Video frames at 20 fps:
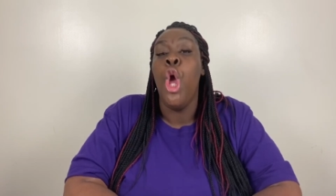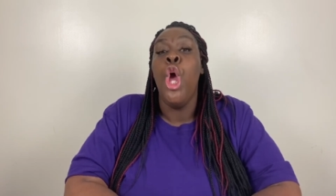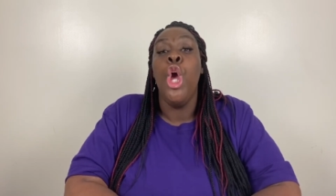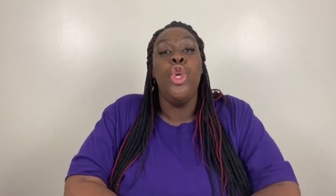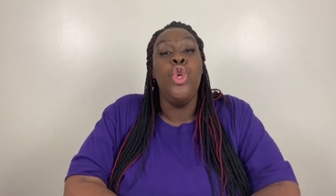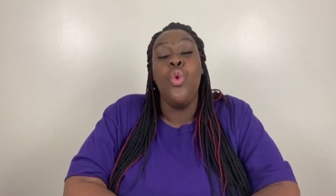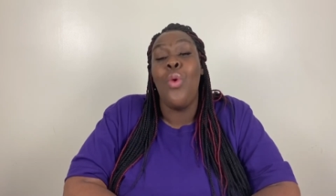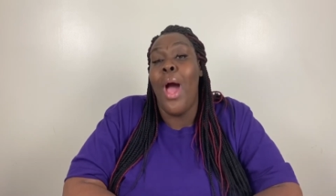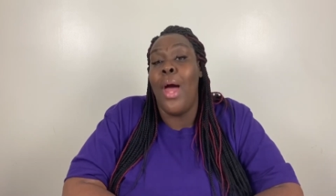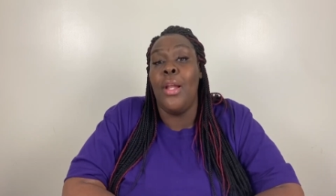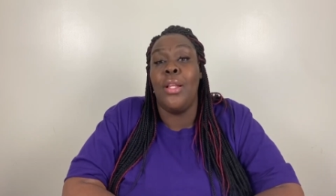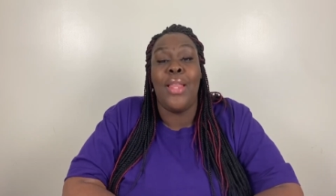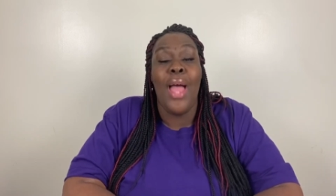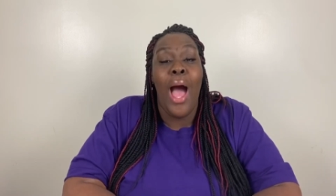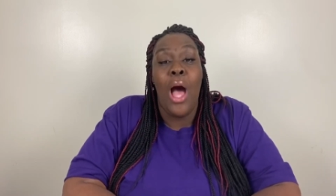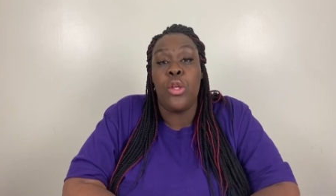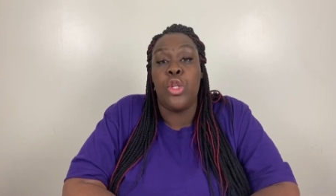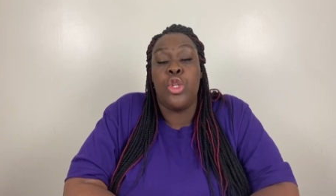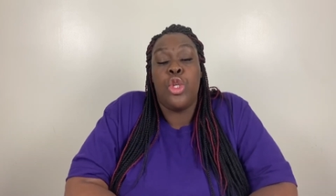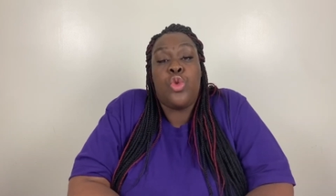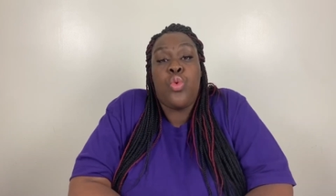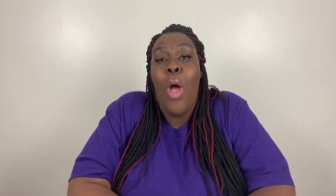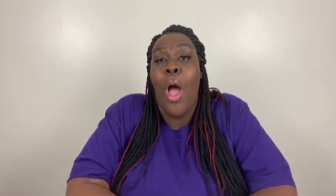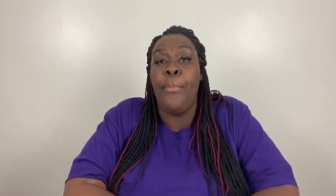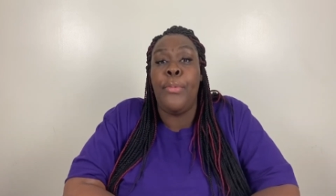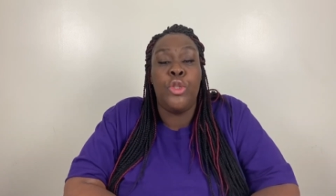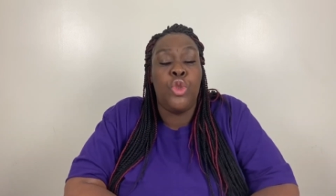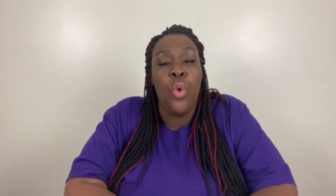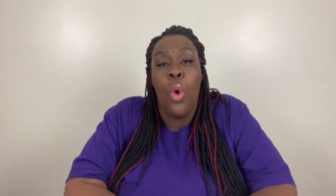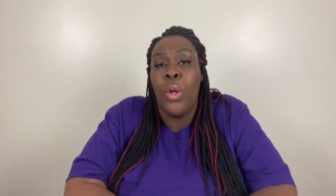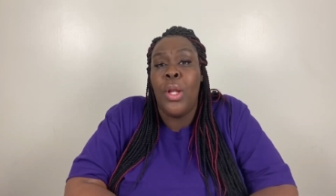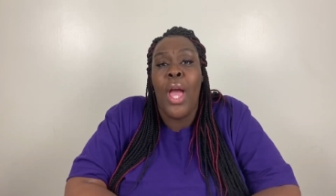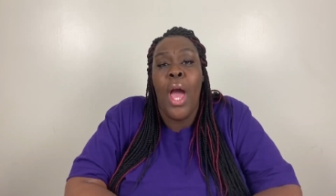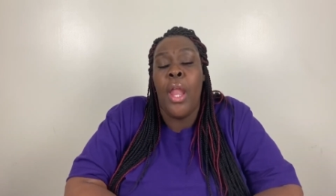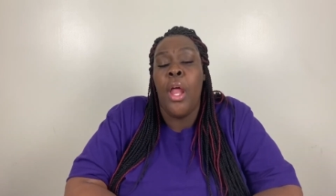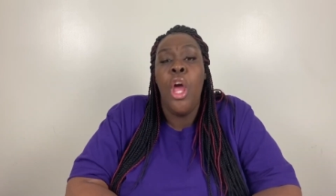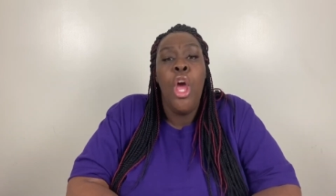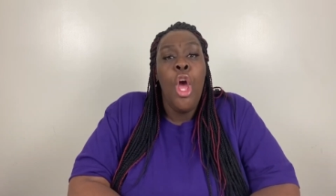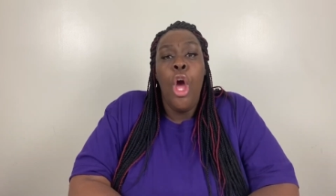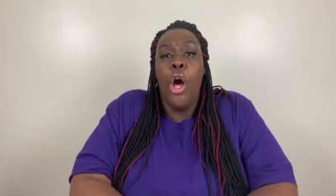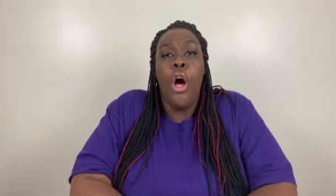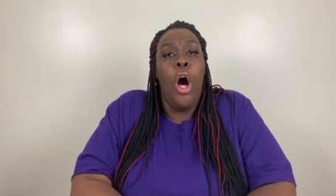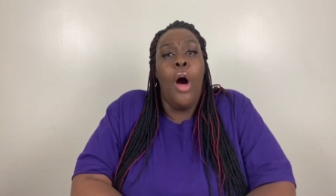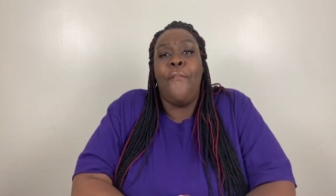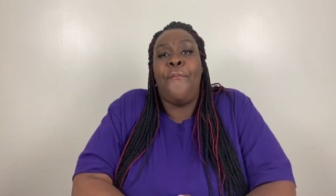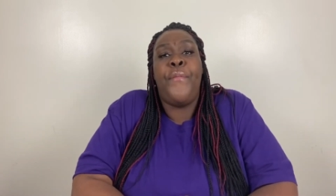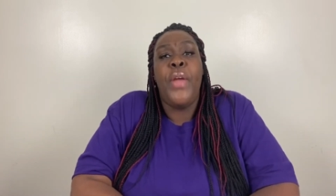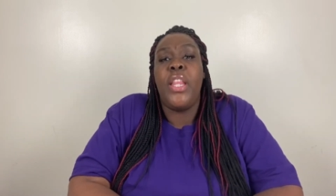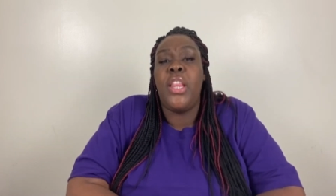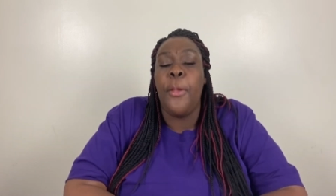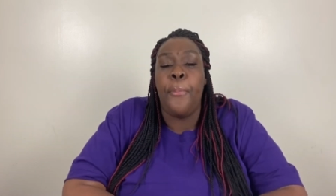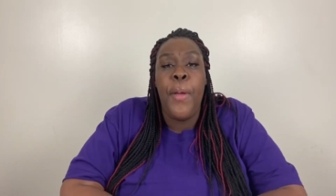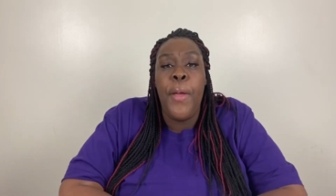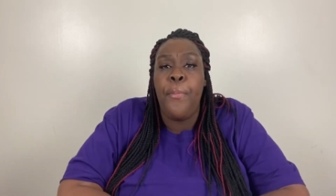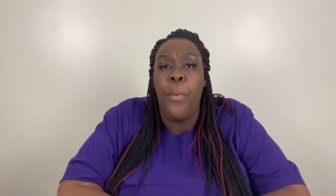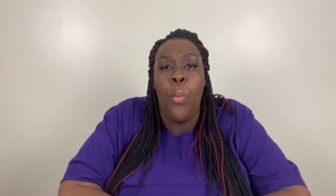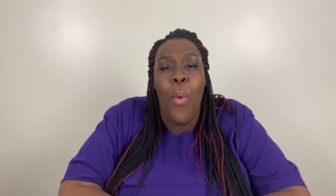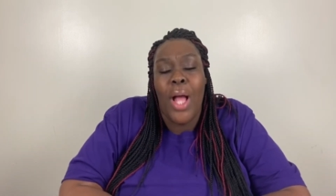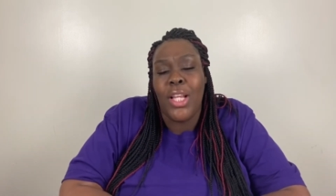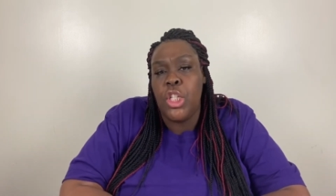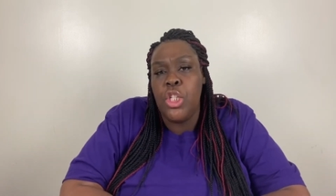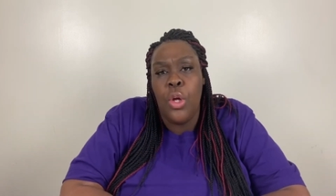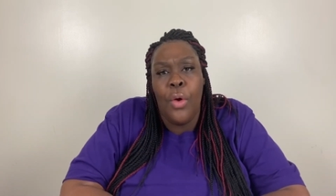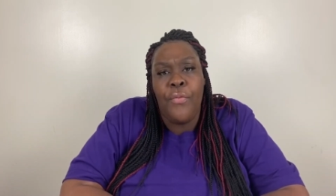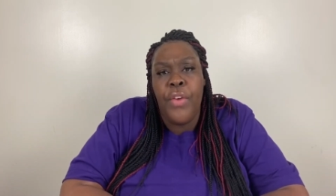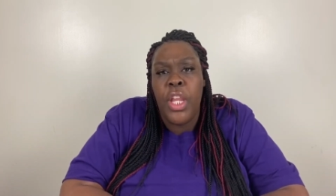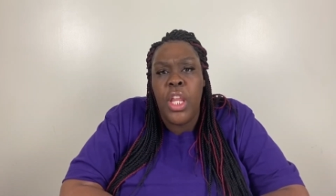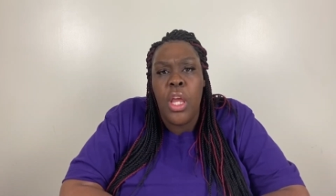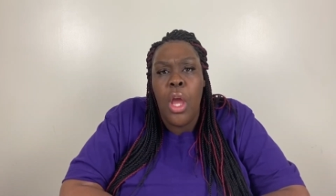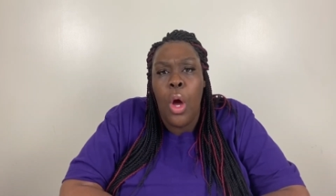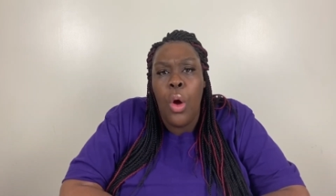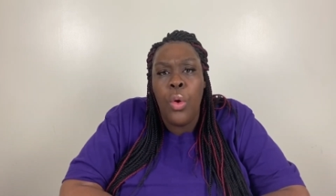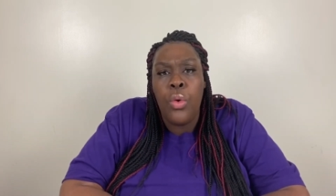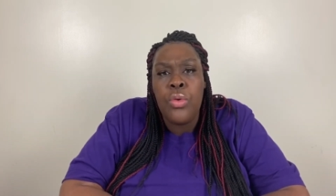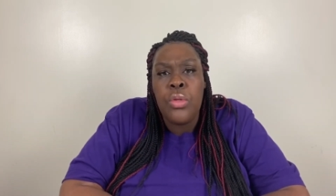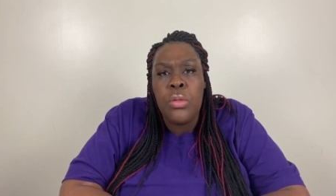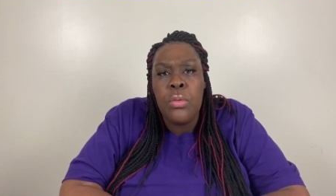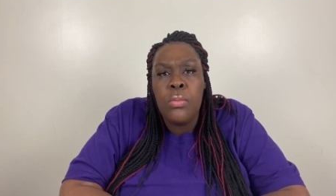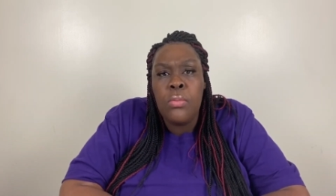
You got 1,000 subscribers, but you only got 50 people watching your videos.